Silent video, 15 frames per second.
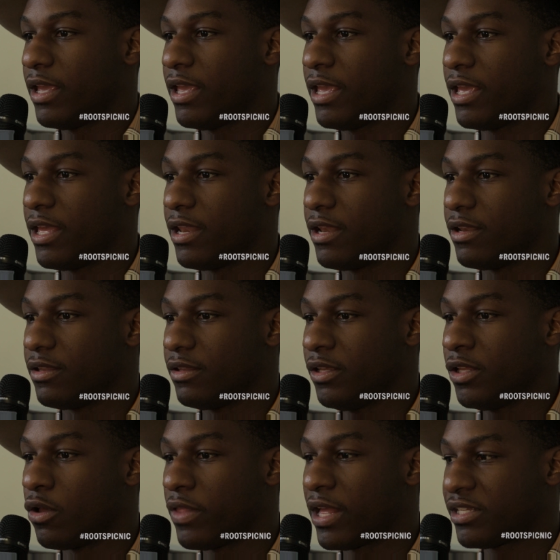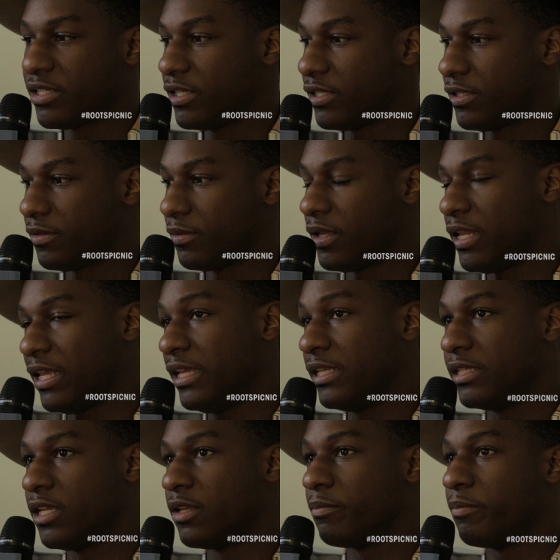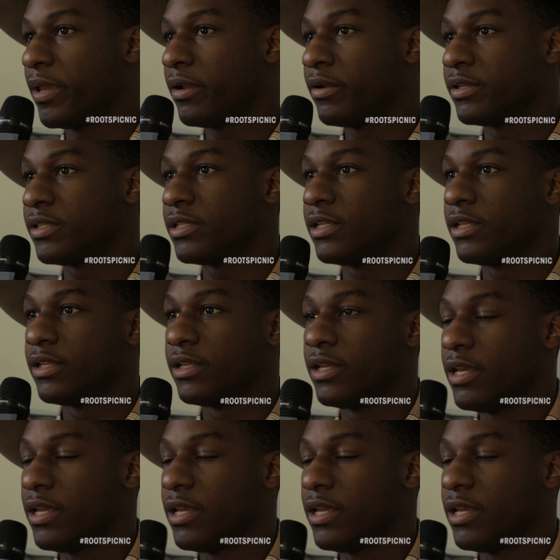And, you know, that's just an easy comparison.